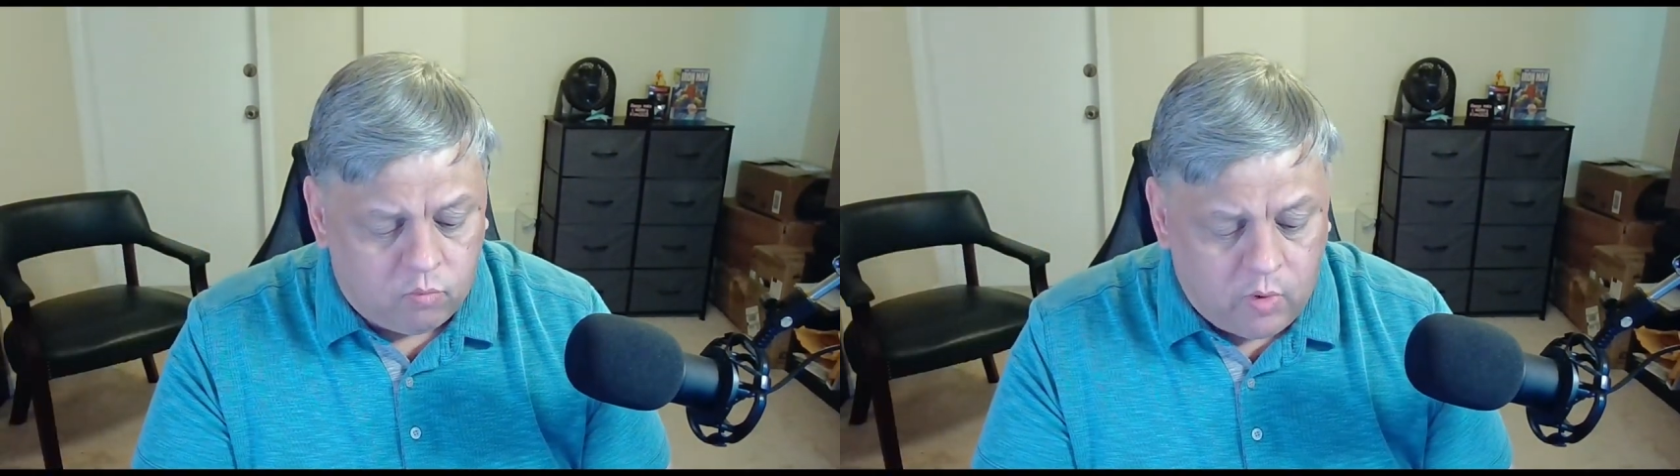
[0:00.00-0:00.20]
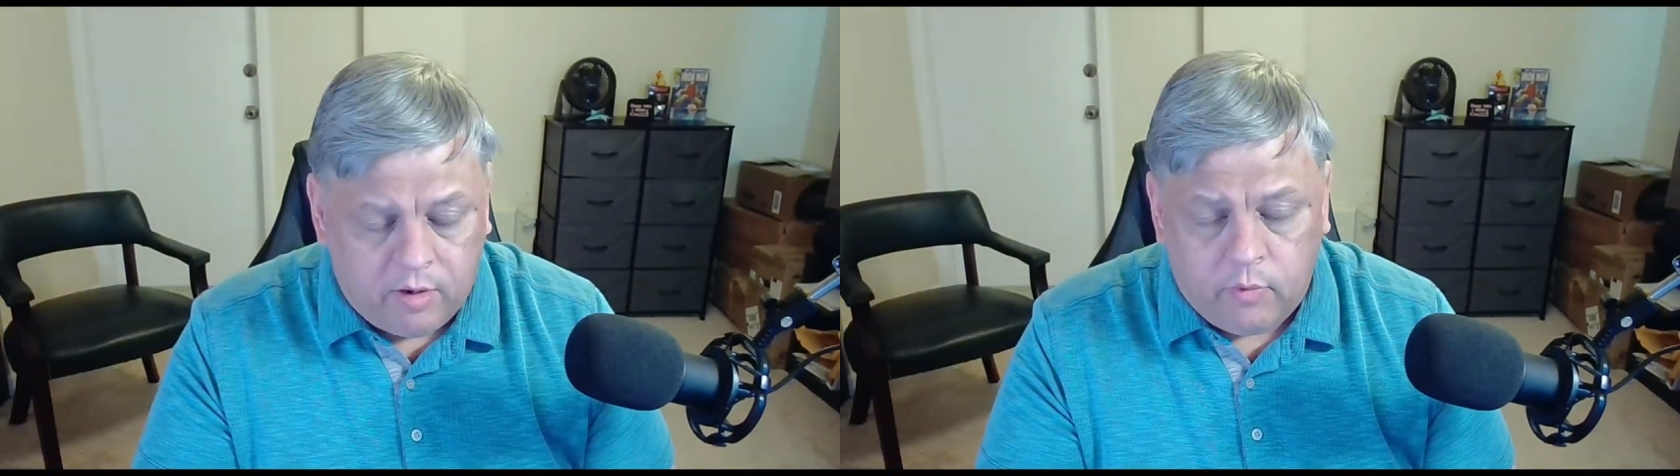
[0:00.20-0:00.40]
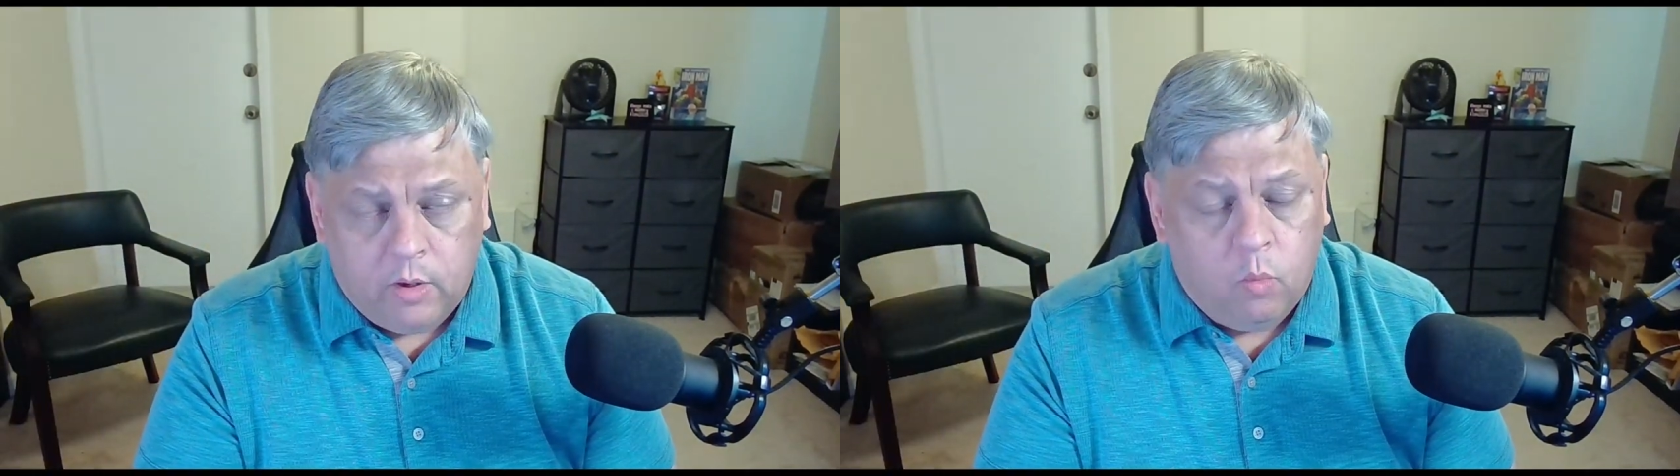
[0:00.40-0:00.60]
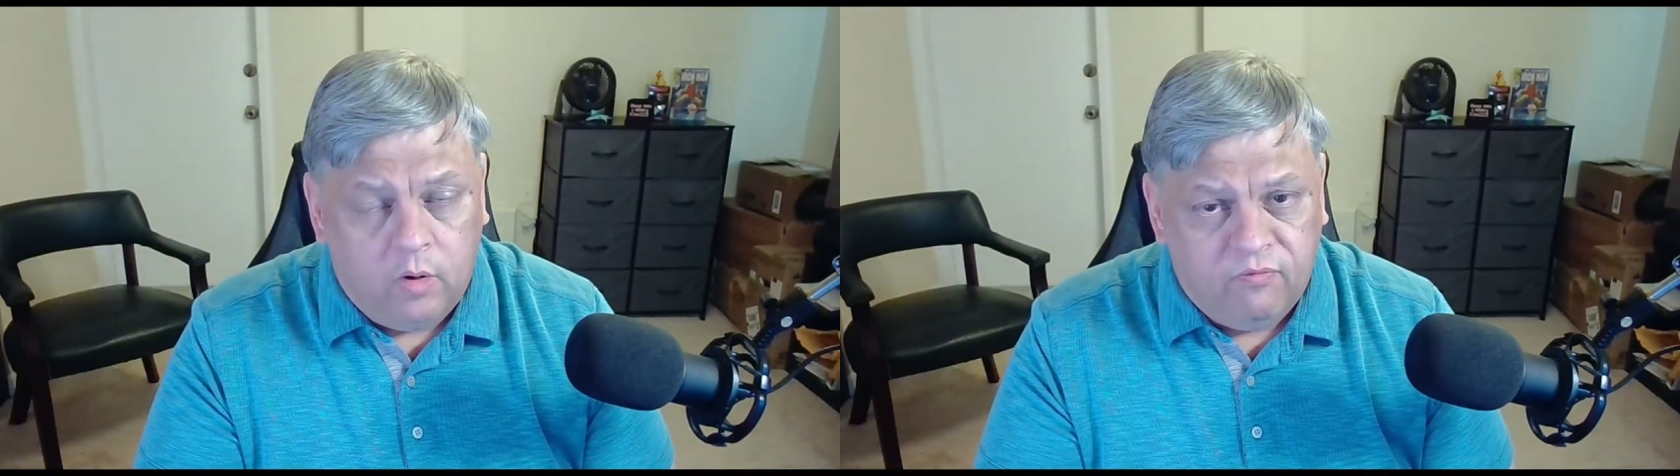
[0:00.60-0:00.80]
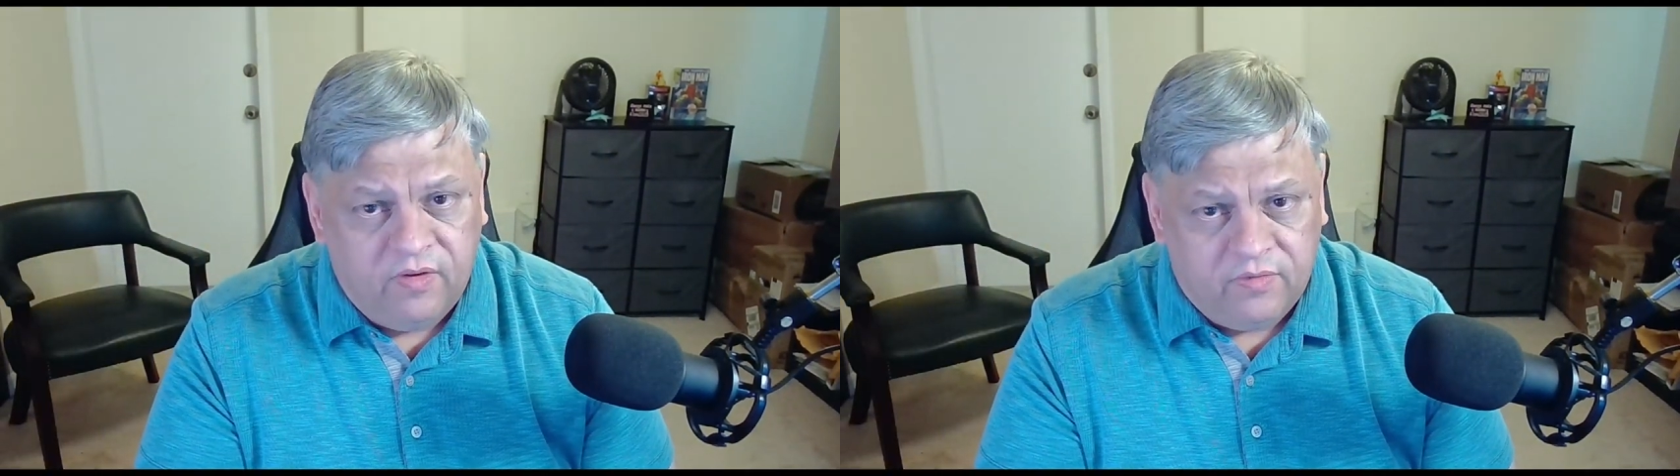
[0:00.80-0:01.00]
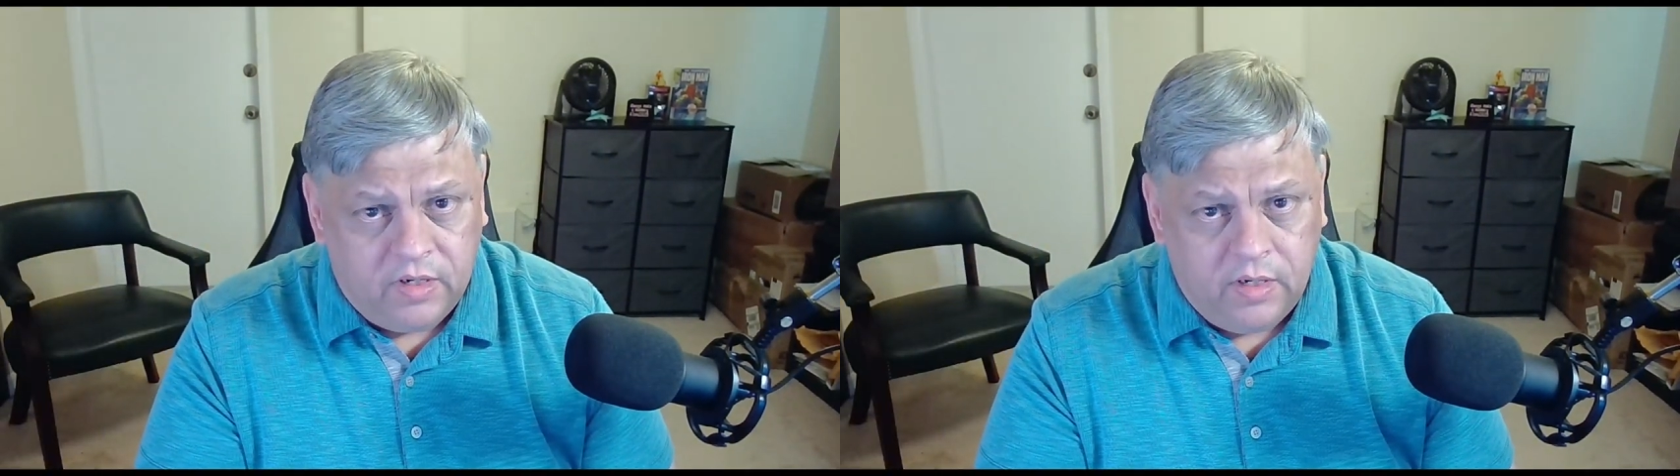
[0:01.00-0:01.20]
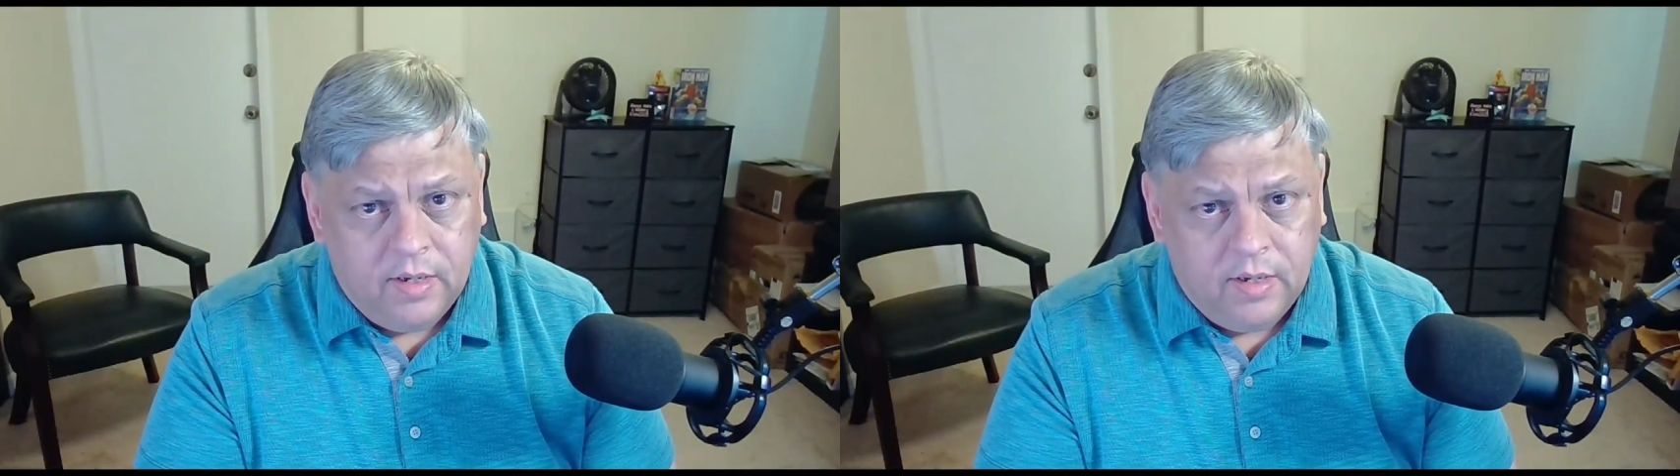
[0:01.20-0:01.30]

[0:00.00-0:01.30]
right around 150.